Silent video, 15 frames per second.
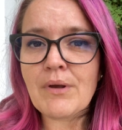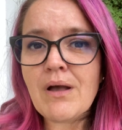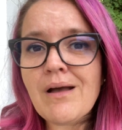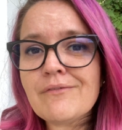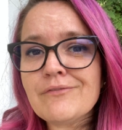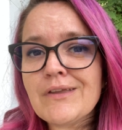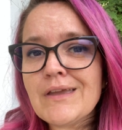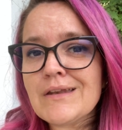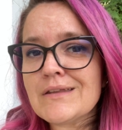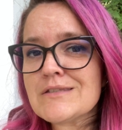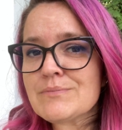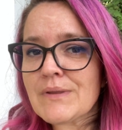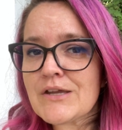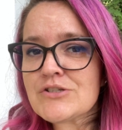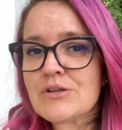coffee and it
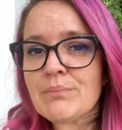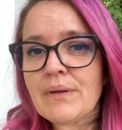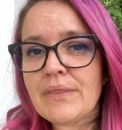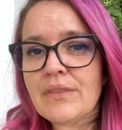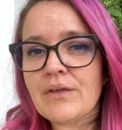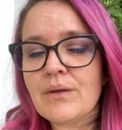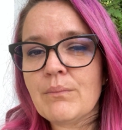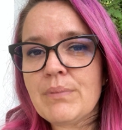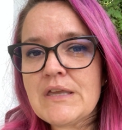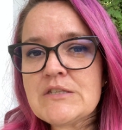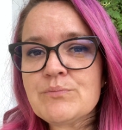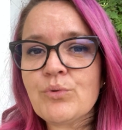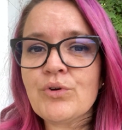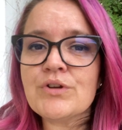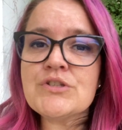splashed up on the
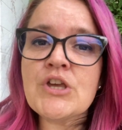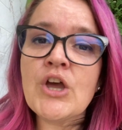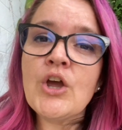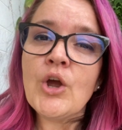baseboards,